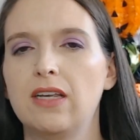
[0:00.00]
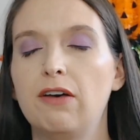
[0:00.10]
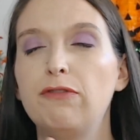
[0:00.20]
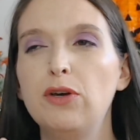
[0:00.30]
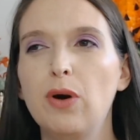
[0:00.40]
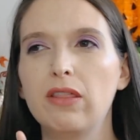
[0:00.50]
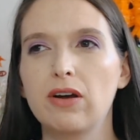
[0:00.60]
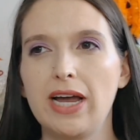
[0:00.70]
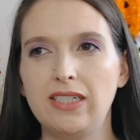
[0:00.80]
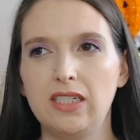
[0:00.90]
A few
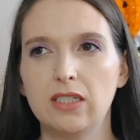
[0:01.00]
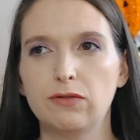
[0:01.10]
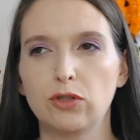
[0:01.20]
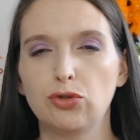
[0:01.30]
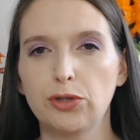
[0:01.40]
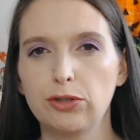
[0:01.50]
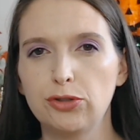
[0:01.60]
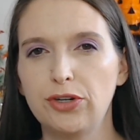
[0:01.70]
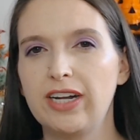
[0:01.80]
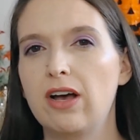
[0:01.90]
other ideas for
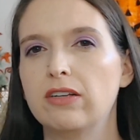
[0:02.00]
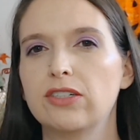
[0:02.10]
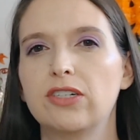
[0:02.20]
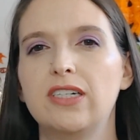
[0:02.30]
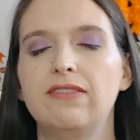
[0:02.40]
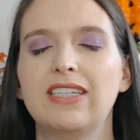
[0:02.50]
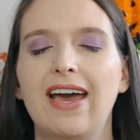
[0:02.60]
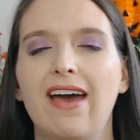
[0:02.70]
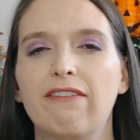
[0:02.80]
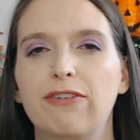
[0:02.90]
trick-or-treating alternatives I have